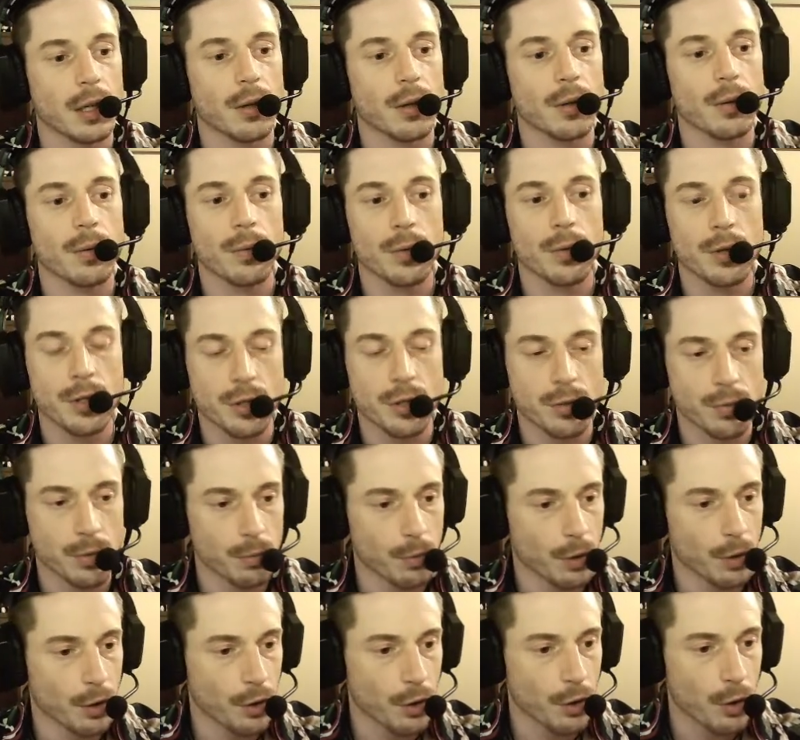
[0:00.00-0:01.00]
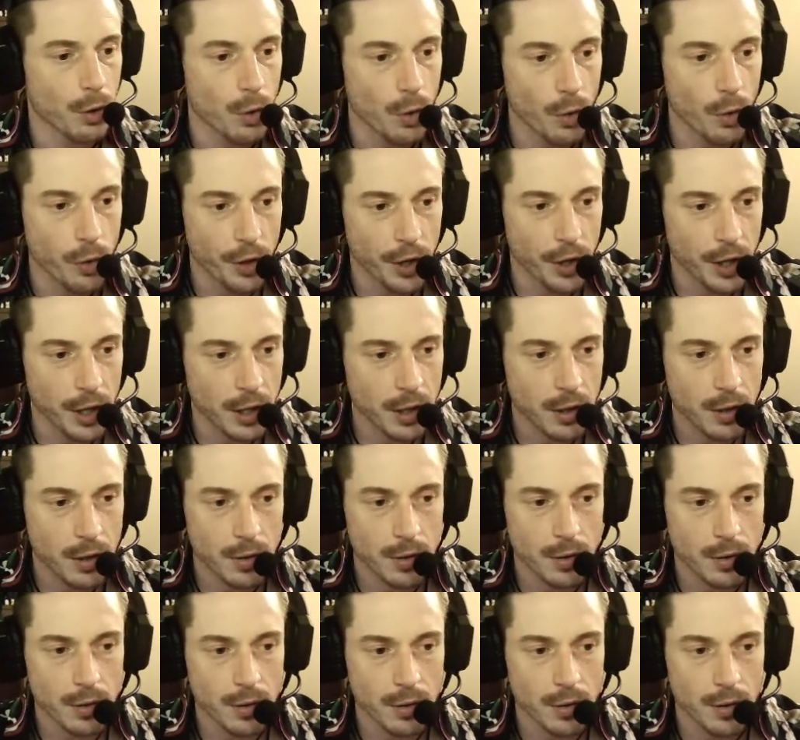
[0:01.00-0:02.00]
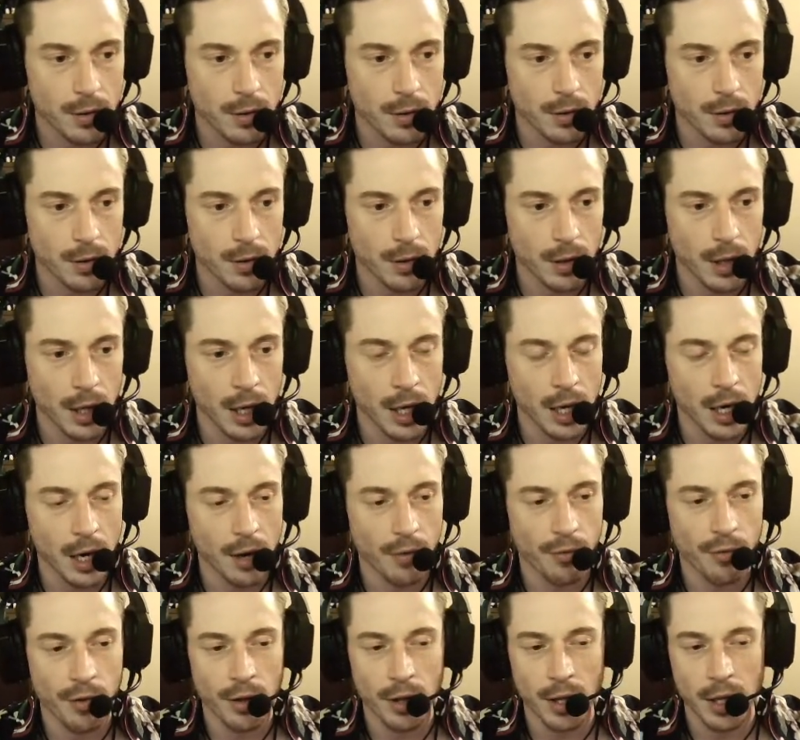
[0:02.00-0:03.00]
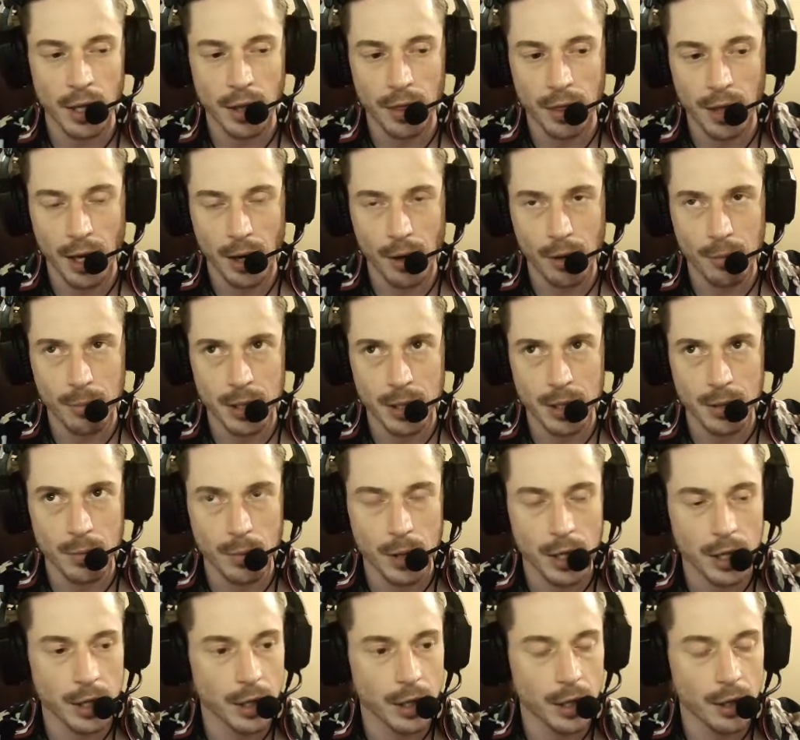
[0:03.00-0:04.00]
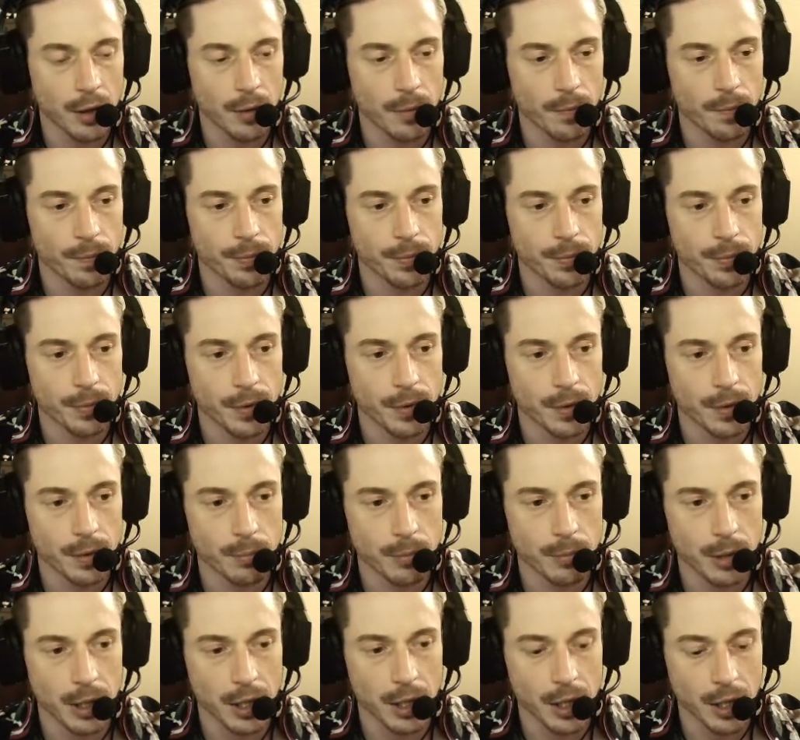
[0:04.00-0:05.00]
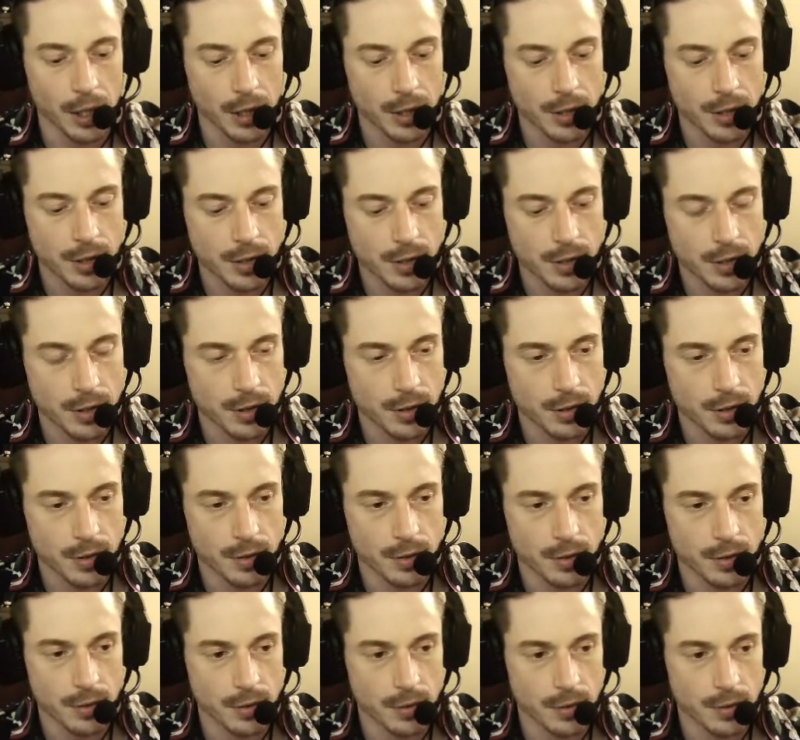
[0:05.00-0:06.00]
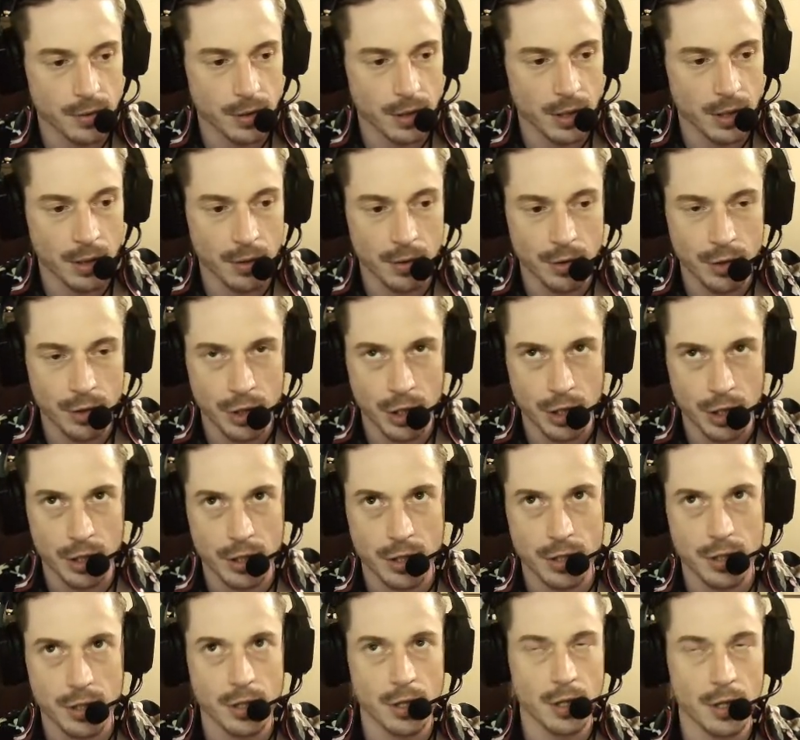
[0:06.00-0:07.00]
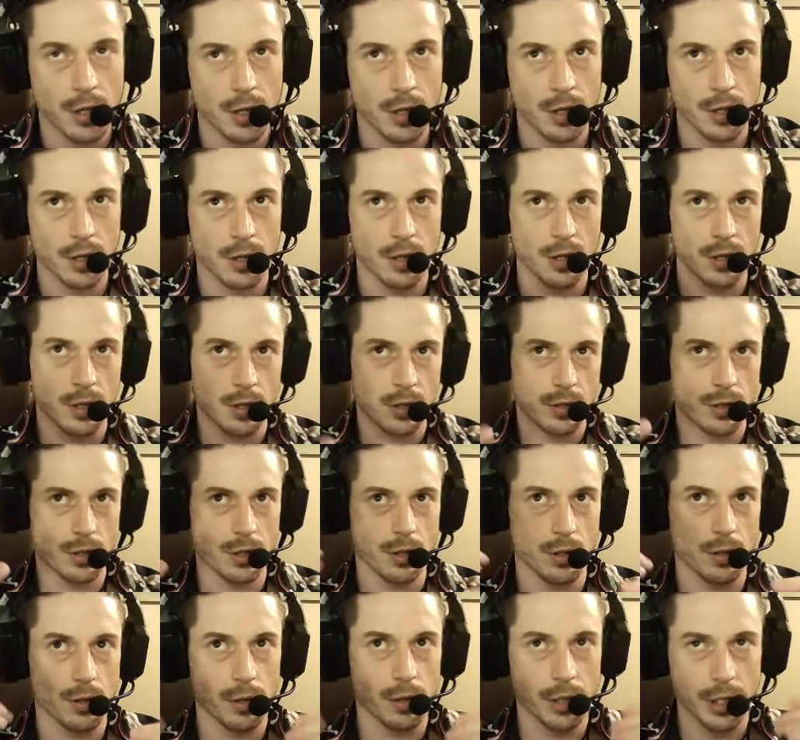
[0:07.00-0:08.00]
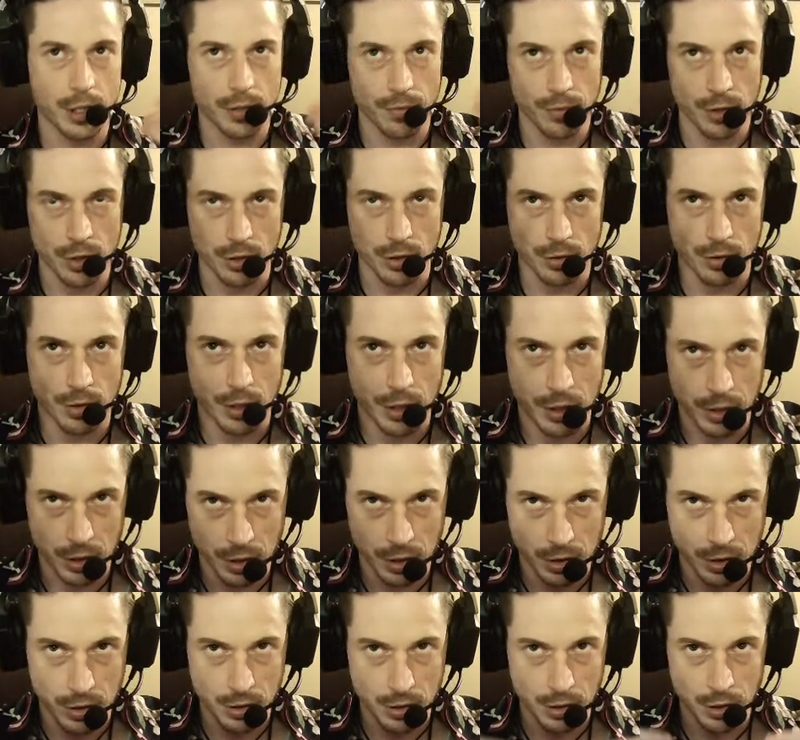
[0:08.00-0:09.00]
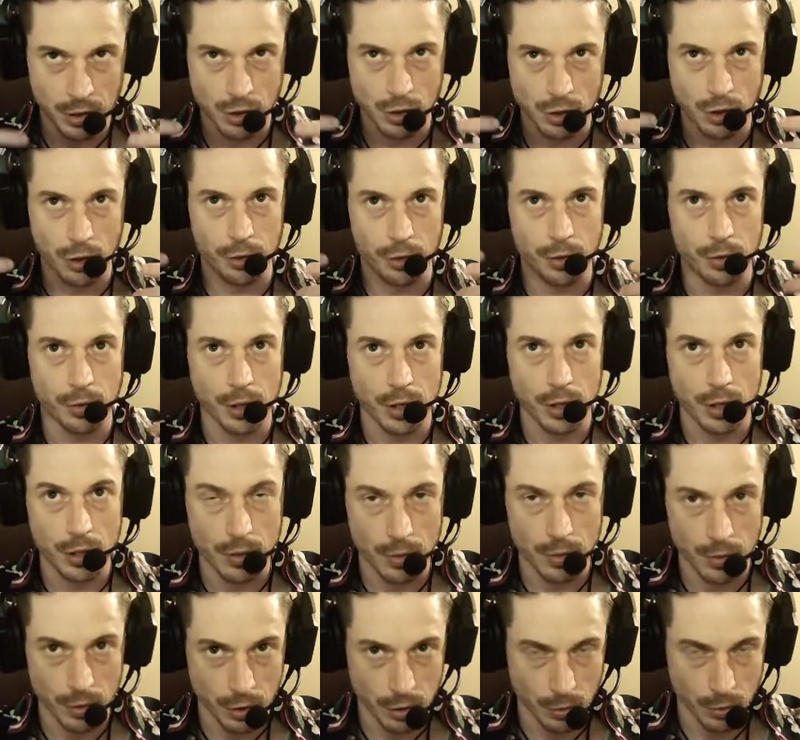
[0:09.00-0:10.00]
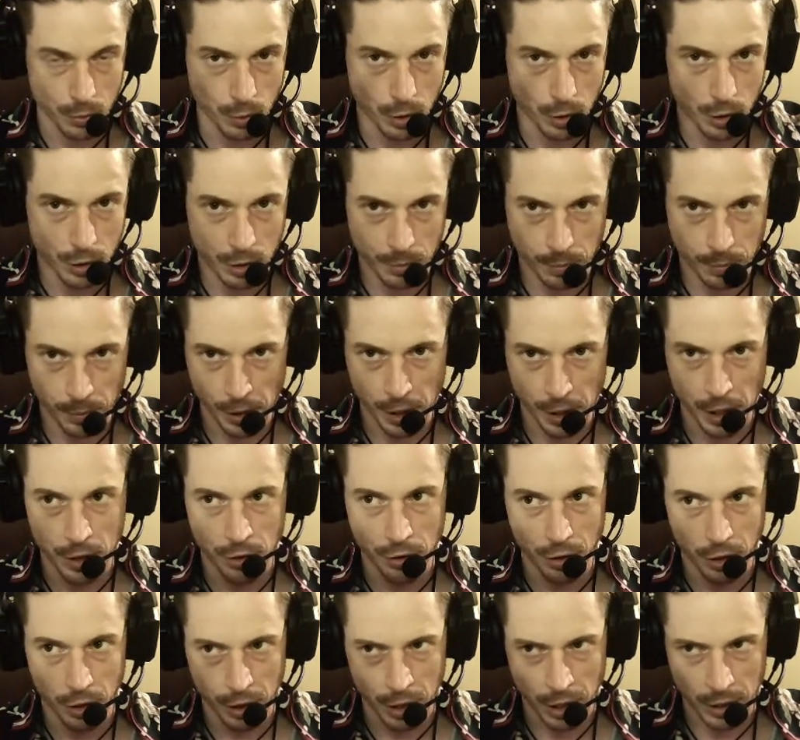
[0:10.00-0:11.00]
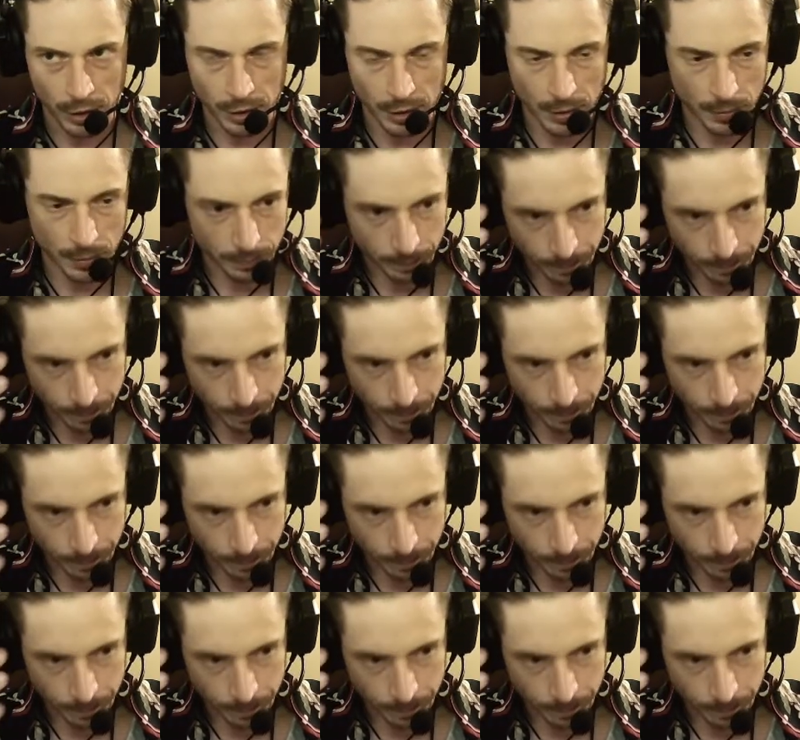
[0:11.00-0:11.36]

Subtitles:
we just rerun the whole thing, and I feel like that would be the way to go, because it would just. So let's talk through this. You're playing, you're connected.